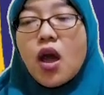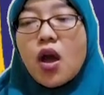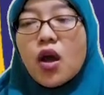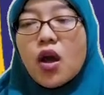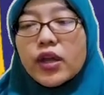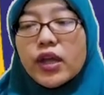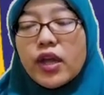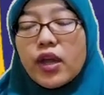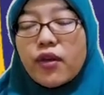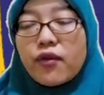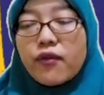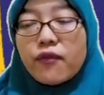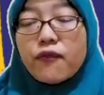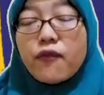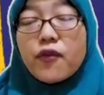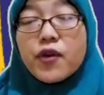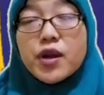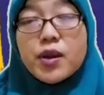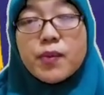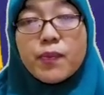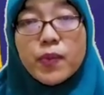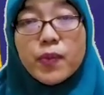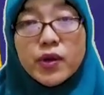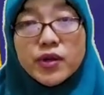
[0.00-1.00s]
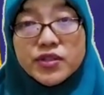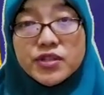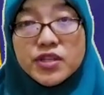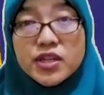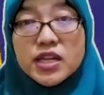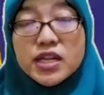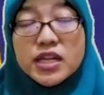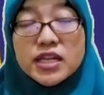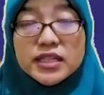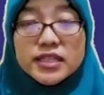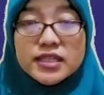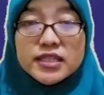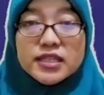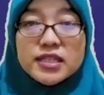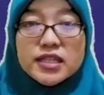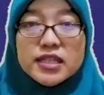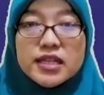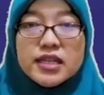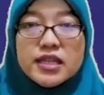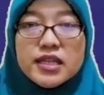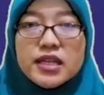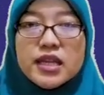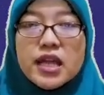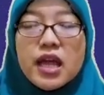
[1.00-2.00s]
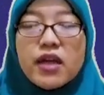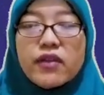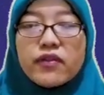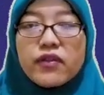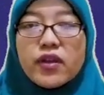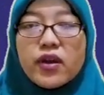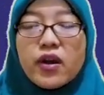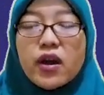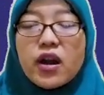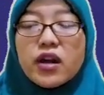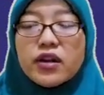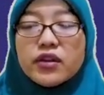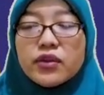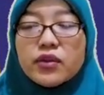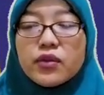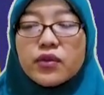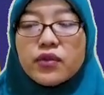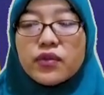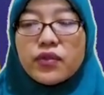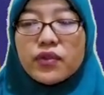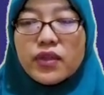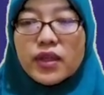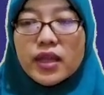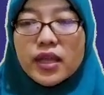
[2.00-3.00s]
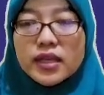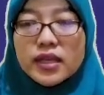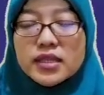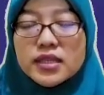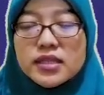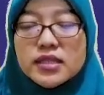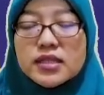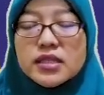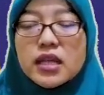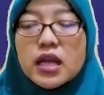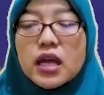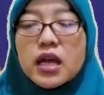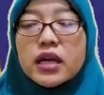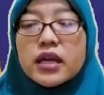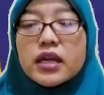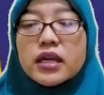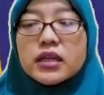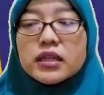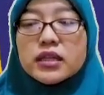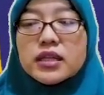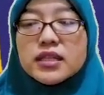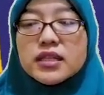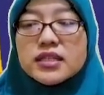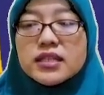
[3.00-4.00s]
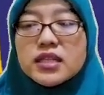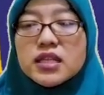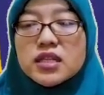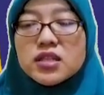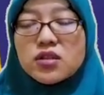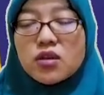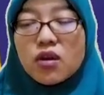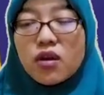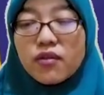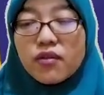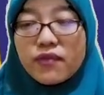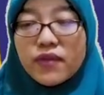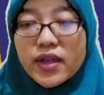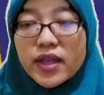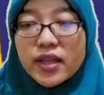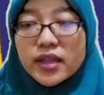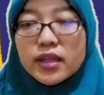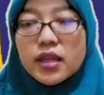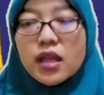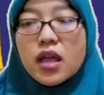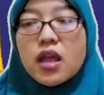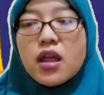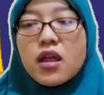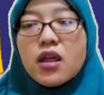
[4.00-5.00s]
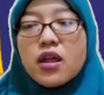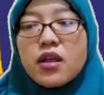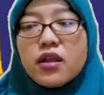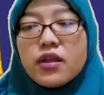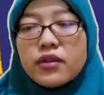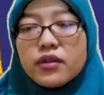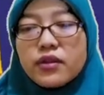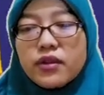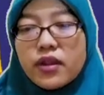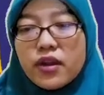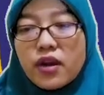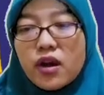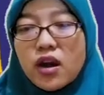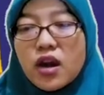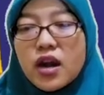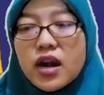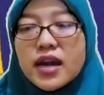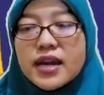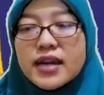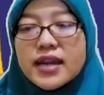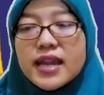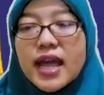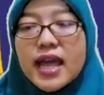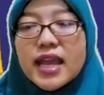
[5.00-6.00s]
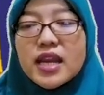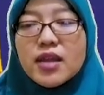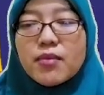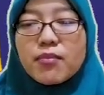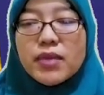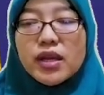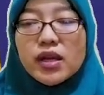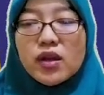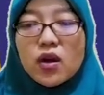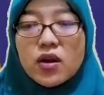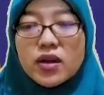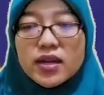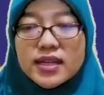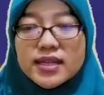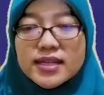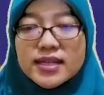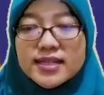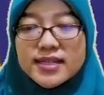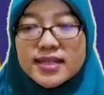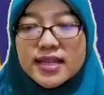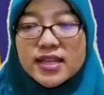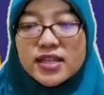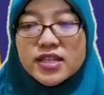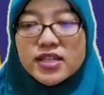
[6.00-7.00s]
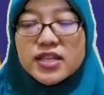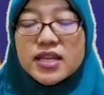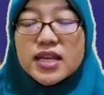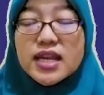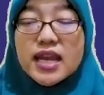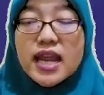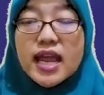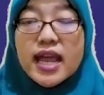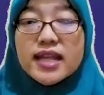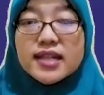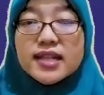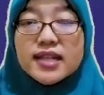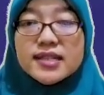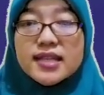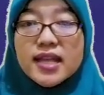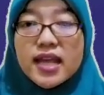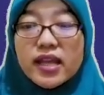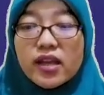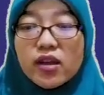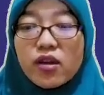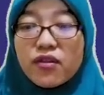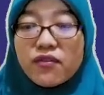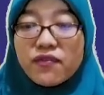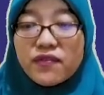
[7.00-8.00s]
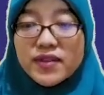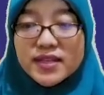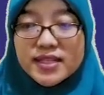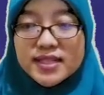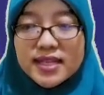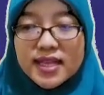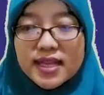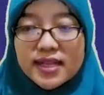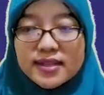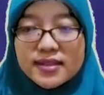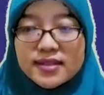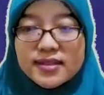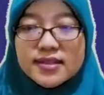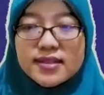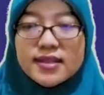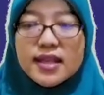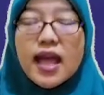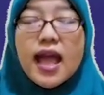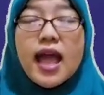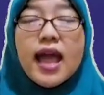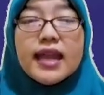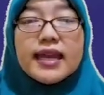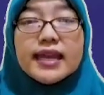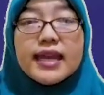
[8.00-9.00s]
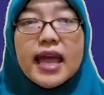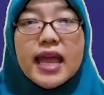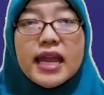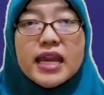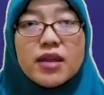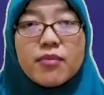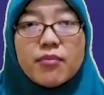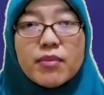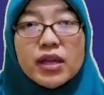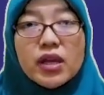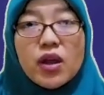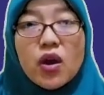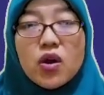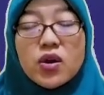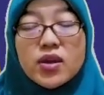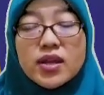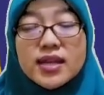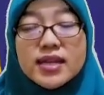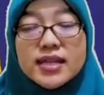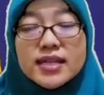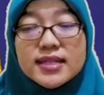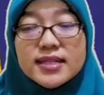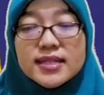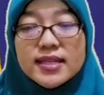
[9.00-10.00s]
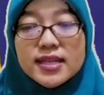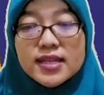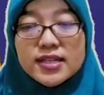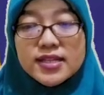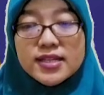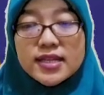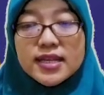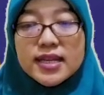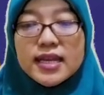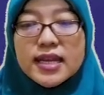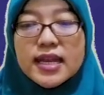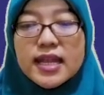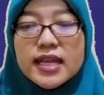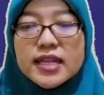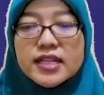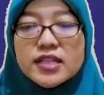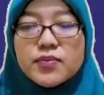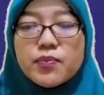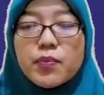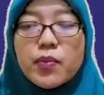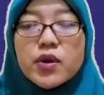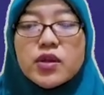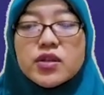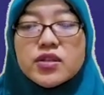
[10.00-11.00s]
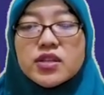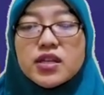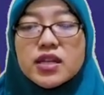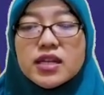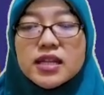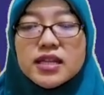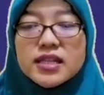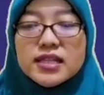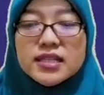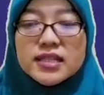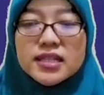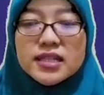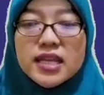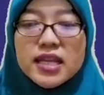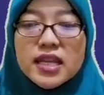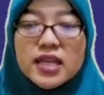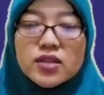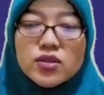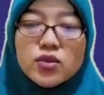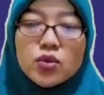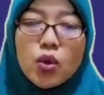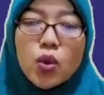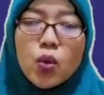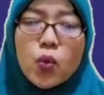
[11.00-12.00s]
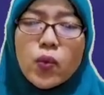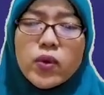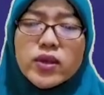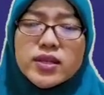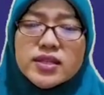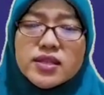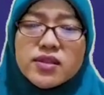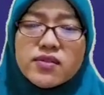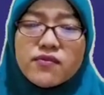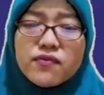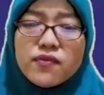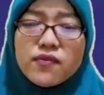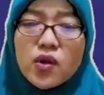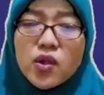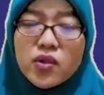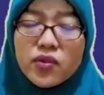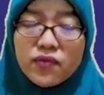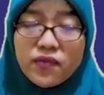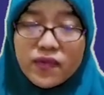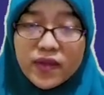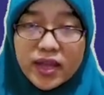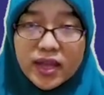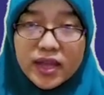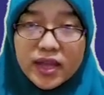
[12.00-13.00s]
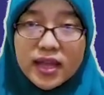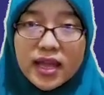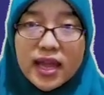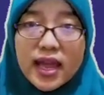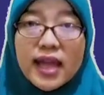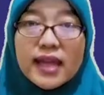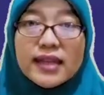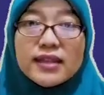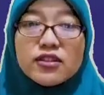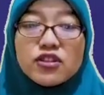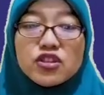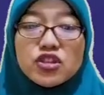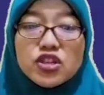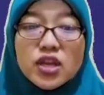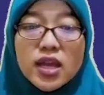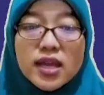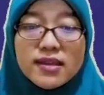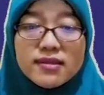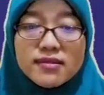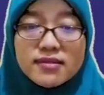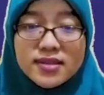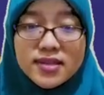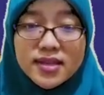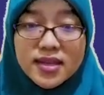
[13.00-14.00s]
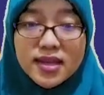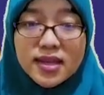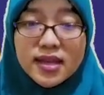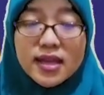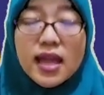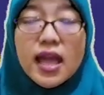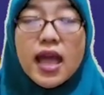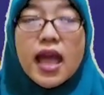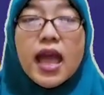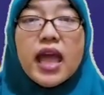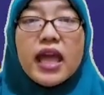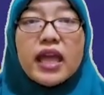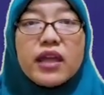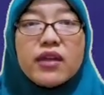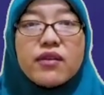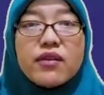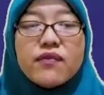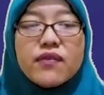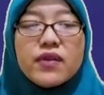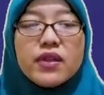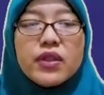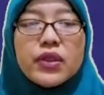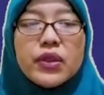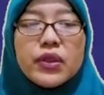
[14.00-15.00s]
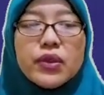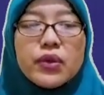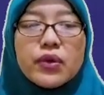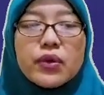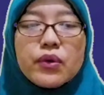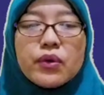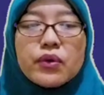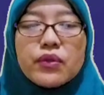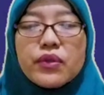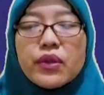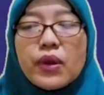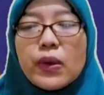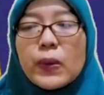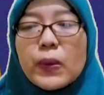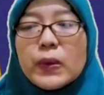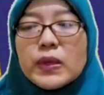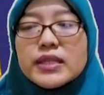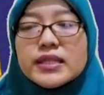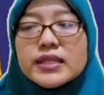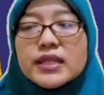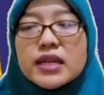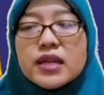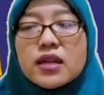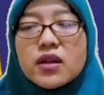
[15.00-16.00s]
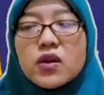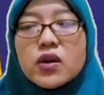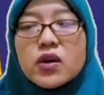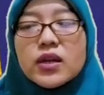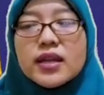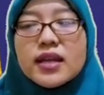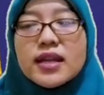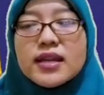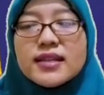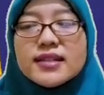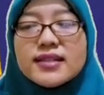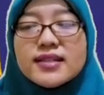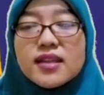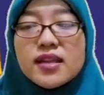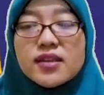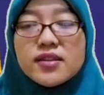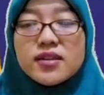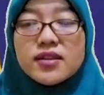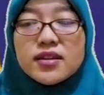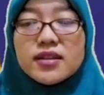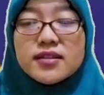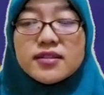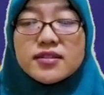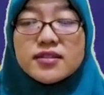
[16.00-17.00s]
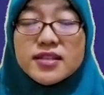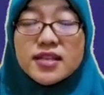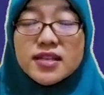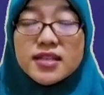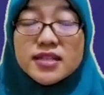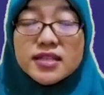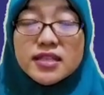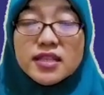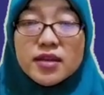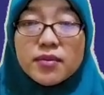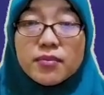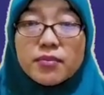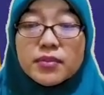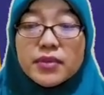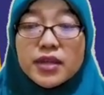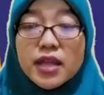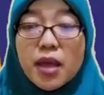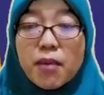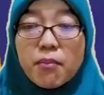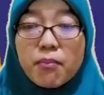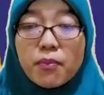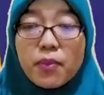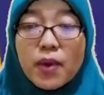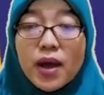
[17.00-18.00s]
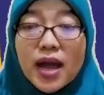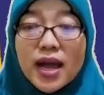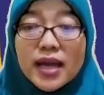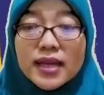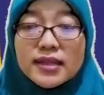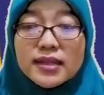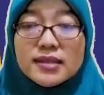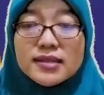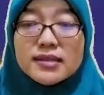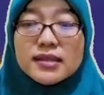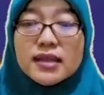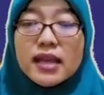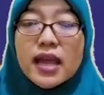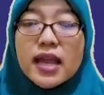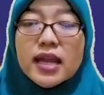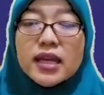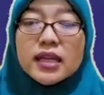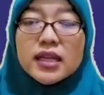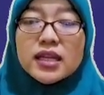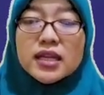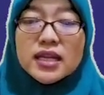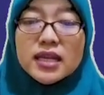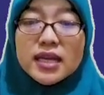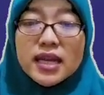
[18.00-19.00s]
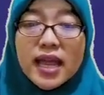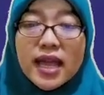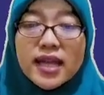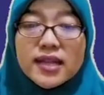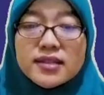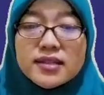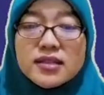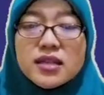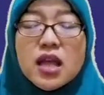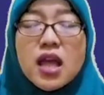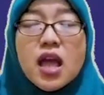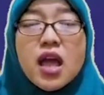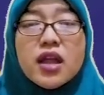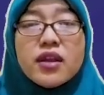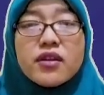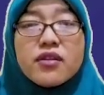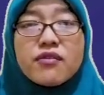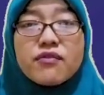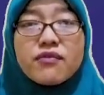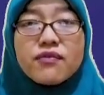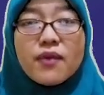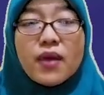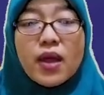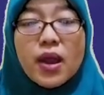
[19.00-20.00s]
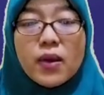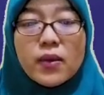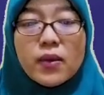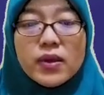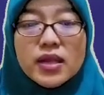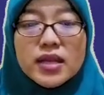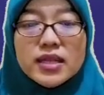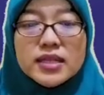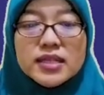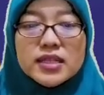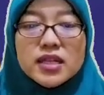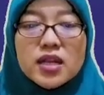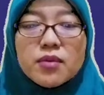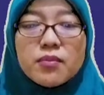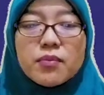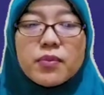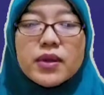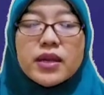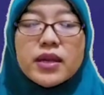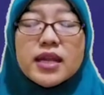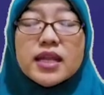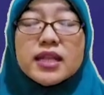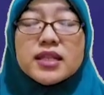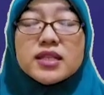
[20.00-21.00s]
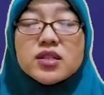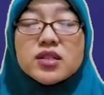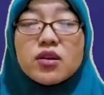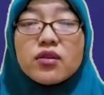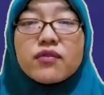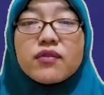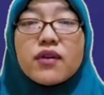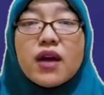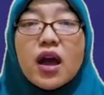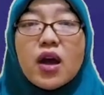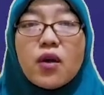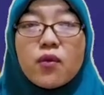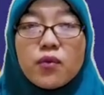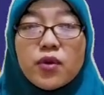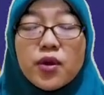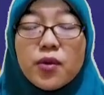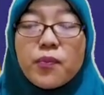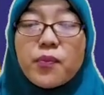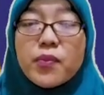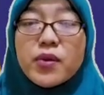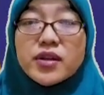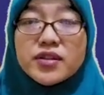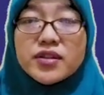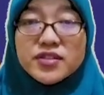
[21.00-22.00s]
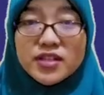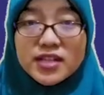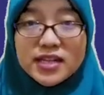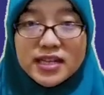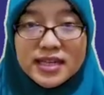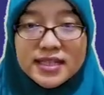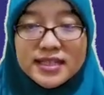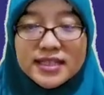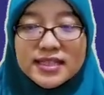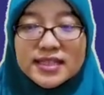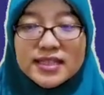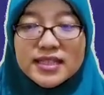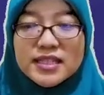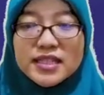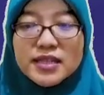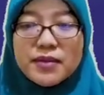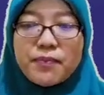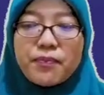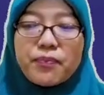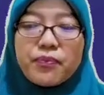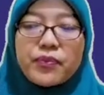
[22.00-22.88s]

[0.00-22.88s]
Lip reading: Okay, for the personality, there are two things consist of it. There are dynamic organization and psychophysics. Dynamic organization is personality is always evolving and changing, even though there is an organizational system that binds and connects the various components of our personality.